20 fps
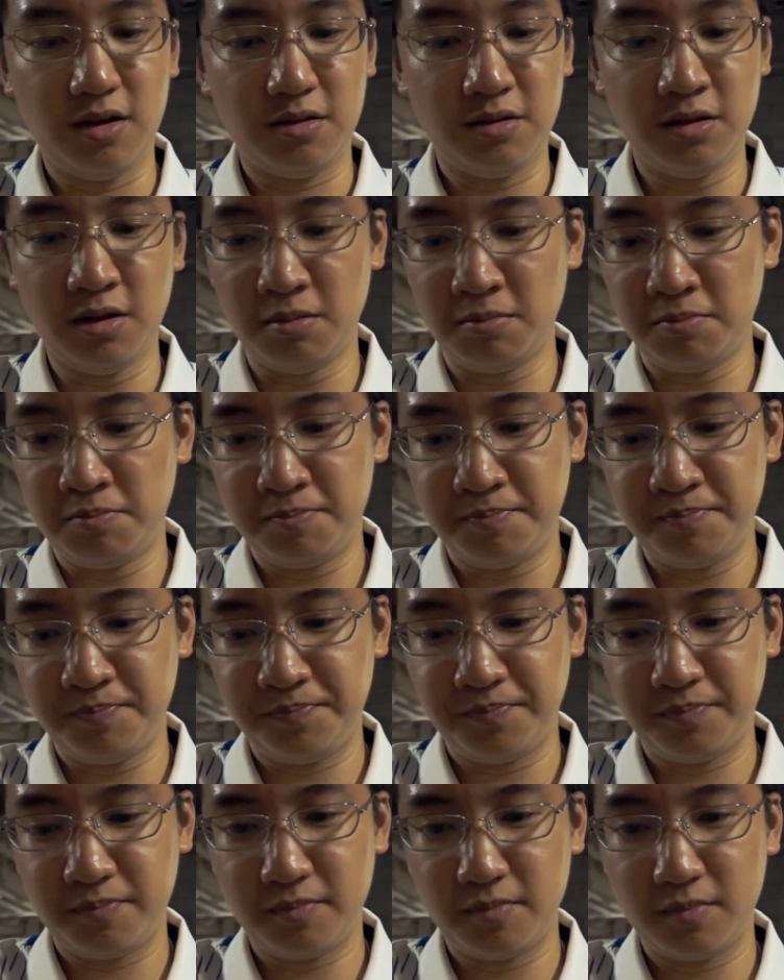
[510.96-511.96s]
Yep.
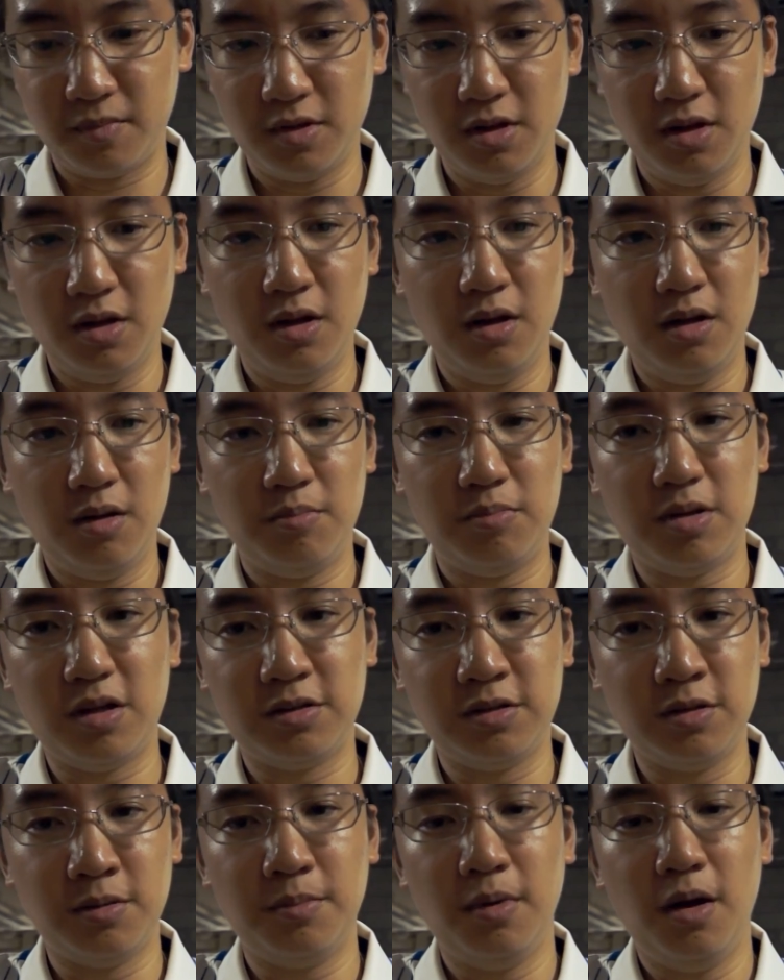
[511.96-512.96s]

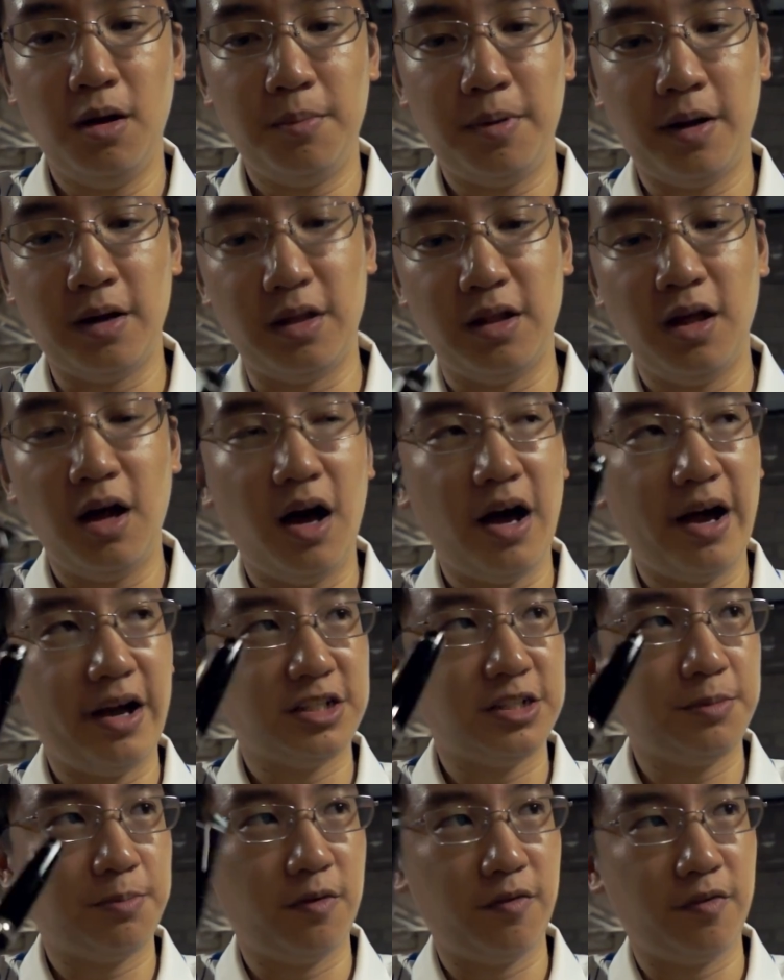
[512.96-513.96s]
Platinum, Pilot. I
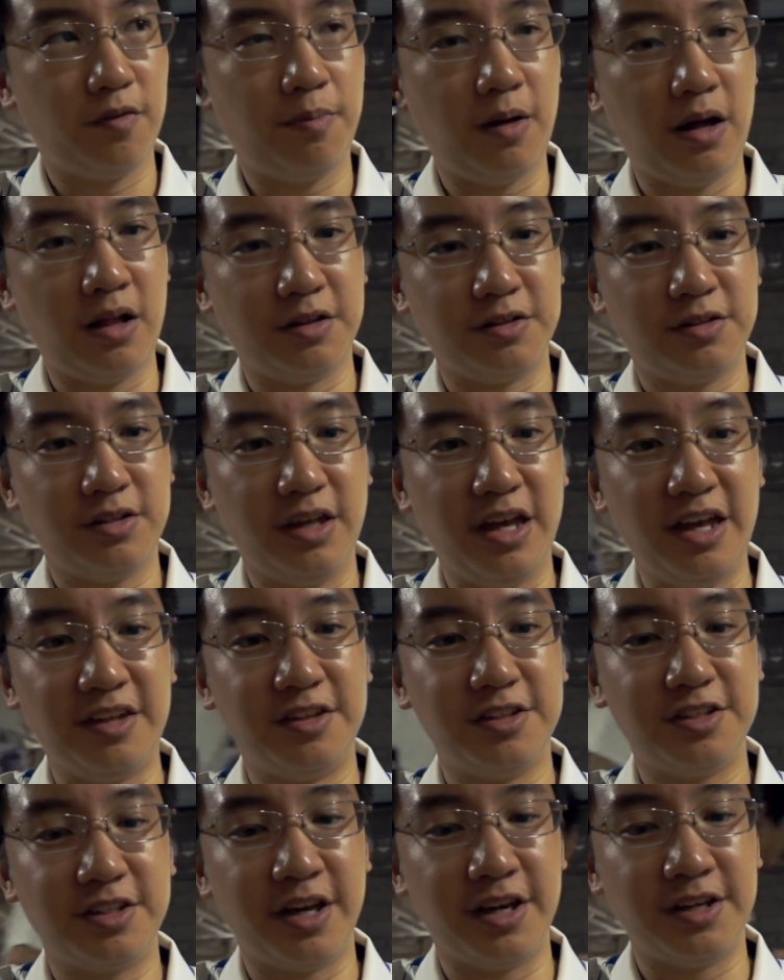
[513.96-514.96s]
actually prefer the Pilot in
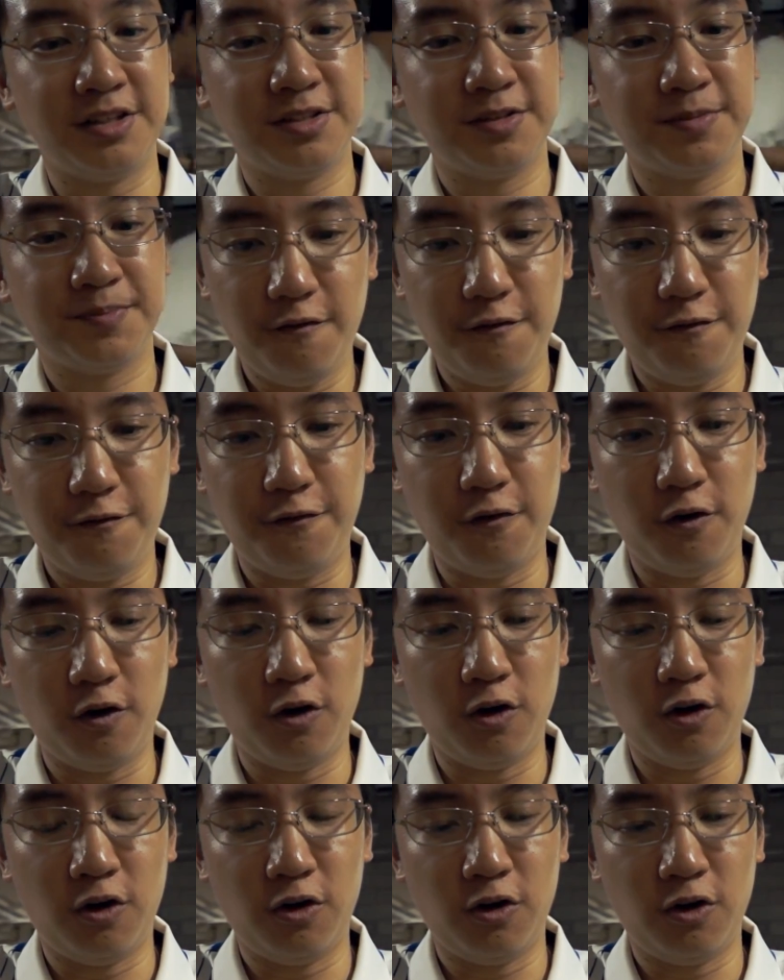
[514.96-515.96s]
this case
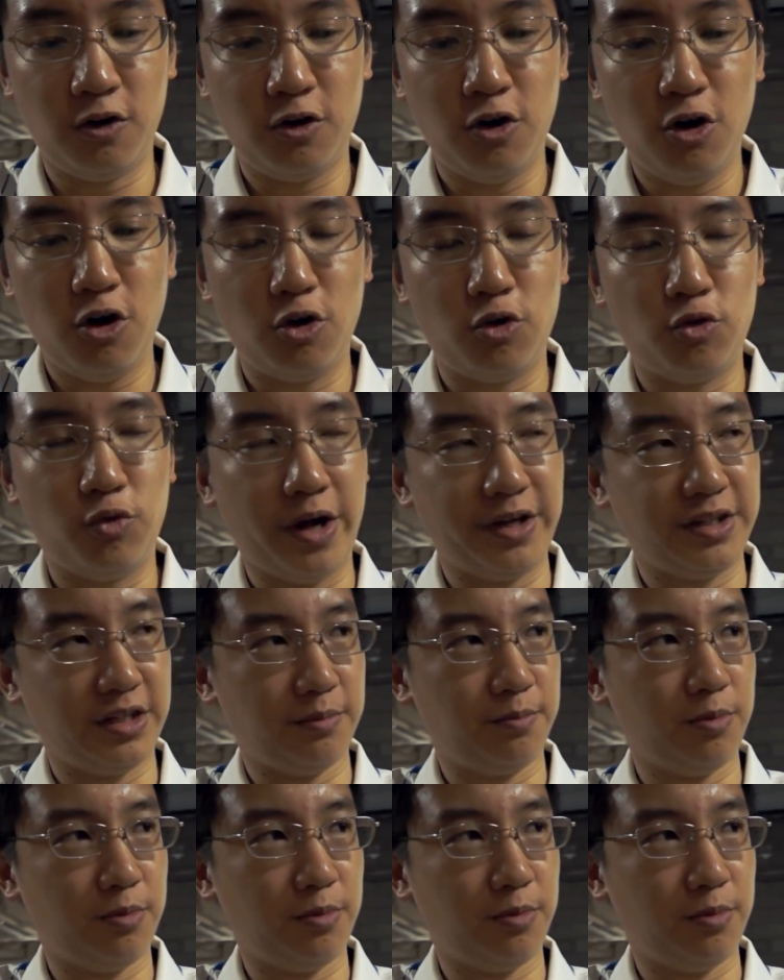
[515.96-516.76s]
for writing